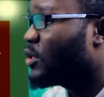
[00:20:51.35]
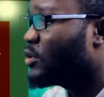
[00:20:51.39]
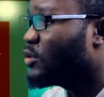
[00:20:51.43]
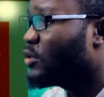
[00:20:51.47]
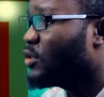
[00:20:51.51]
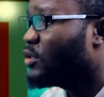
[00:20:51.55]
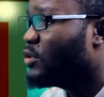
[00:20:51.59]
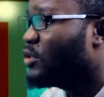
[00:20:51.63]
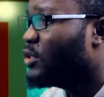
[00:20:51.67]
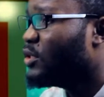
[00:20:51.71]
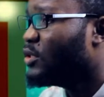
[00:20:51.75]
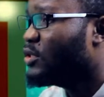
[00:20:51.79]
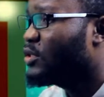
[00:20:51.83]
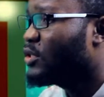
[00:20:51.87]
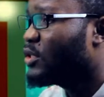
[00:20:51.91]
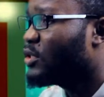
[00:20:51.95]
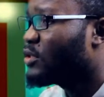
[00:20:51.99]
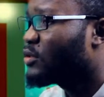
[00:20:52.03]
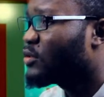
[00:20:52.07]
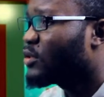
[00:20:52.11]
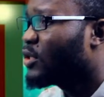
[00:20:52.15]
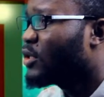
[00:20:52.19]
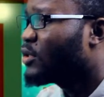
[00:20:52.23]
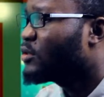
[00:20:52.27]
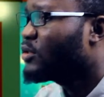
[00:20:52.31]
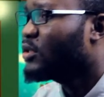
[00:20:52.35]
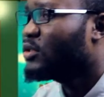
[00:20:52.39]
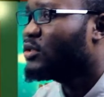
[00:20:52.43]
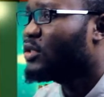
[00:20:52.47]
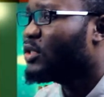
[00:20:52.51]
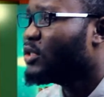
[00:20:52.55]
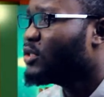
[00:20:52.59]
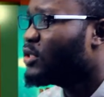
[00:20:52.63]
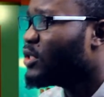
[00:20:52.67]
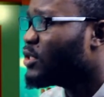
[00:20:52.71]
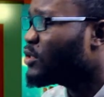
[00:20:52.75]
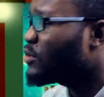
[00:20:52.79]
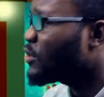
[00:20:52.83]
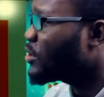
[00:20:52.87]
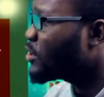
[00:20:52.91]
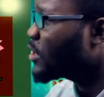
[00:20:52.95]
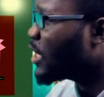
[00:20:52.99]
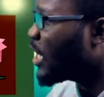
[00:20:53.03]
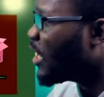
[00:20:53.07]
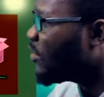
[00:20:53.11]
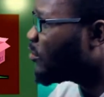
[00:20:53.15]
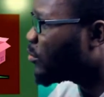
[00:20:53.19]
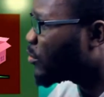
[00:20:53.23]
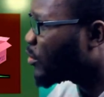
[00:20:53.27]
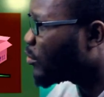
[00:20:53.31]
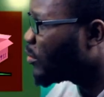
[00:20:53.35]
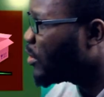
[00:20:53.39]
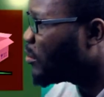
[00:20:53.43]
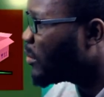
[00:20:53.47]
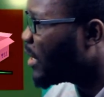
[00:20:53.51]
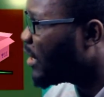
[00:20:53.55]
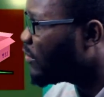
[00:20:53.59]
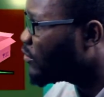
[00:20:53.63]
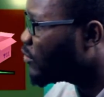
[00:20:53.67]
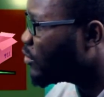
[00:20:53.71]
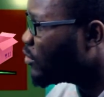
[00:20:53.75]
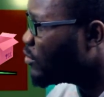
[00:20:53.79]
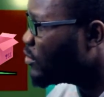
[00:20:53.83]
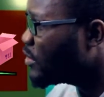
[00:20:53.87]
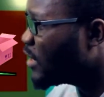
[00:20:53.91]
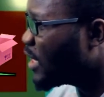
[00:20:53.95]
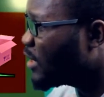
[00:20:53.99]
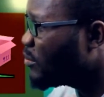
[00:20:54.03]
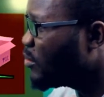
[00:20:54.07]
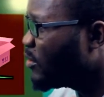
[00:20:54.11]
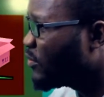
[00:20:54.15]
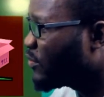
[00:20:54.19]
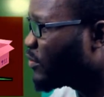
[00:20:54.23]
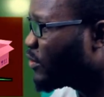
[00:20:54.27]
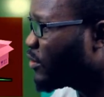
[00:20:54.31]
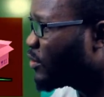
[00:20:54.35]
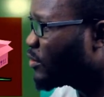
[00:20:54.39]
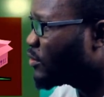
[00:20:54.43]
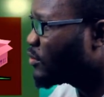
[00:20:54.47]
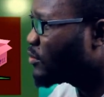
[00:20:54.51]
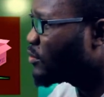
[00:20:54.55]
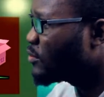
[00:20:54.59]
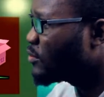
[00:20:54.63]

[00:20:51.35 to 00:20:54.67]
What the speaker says: The DJs don't have problem. I've told you that before.